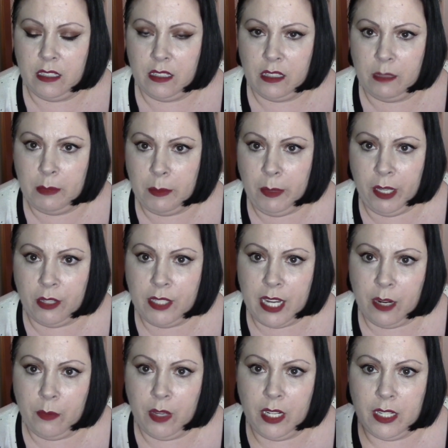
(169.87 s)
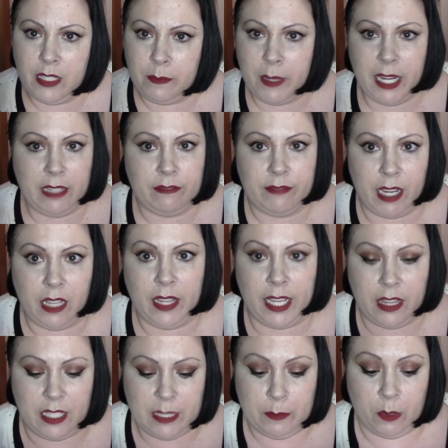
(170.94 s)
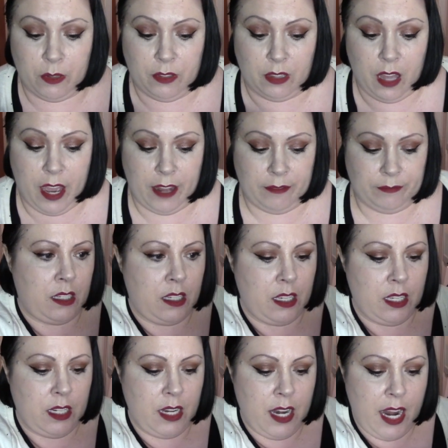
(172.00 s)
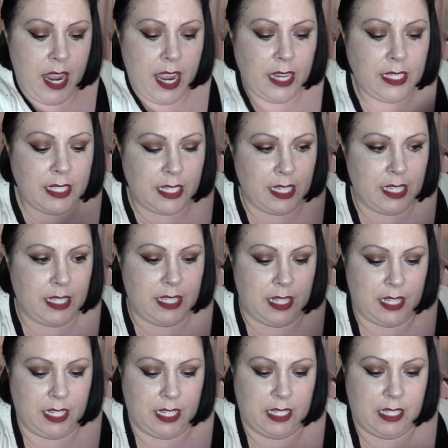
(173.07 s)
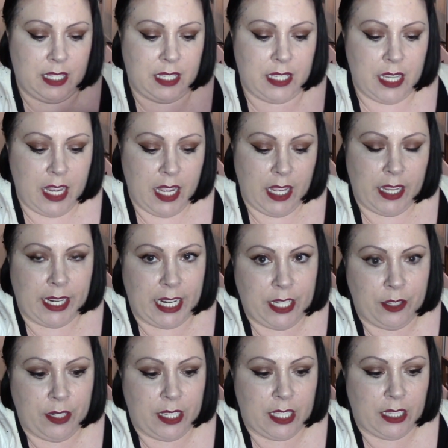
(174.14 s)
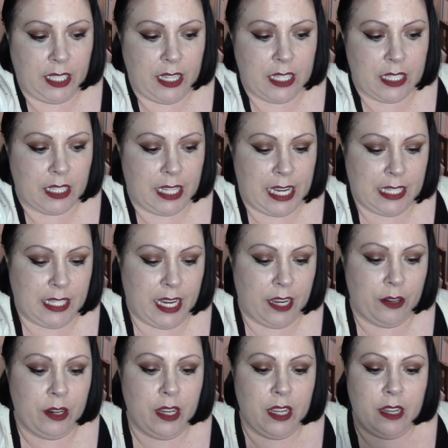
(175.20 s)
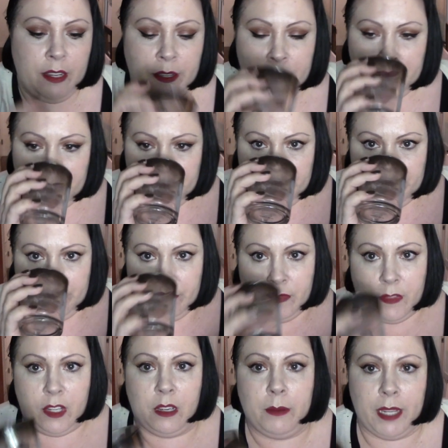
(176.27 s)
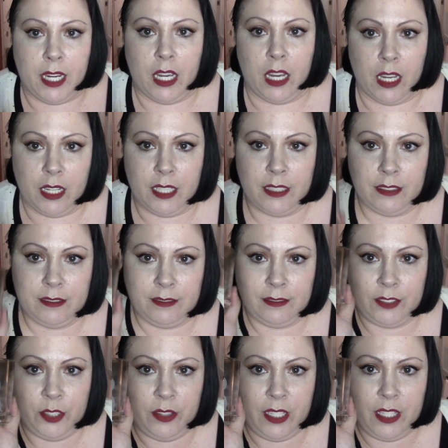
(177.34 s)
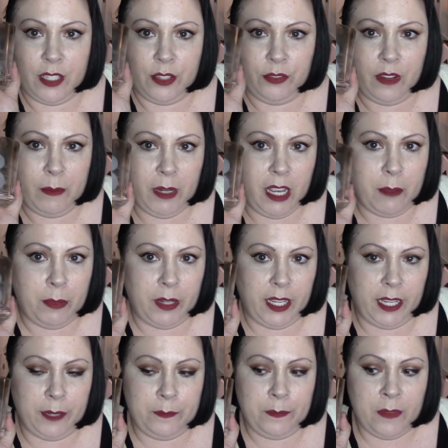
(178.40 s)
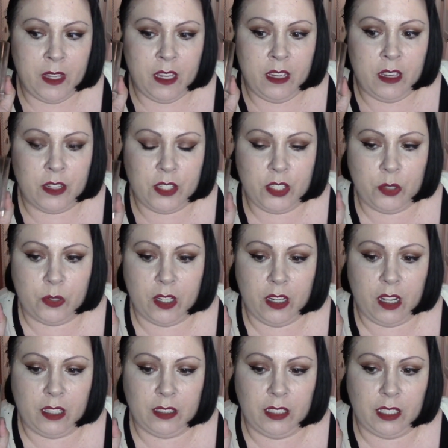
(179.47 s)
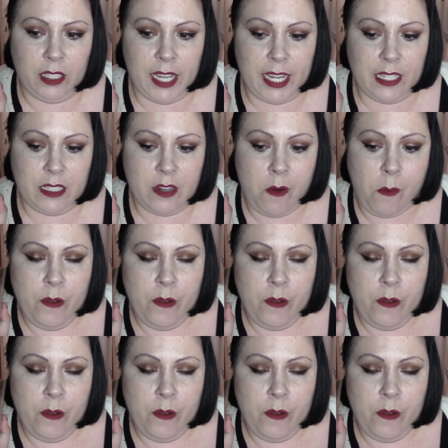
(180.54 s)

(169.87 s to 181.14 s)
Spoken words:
the Bibliotheque one is, but I like these both a lot. Next is this. I do need to clean this glass out. Oh my God. So this is from a company, a store called Colette.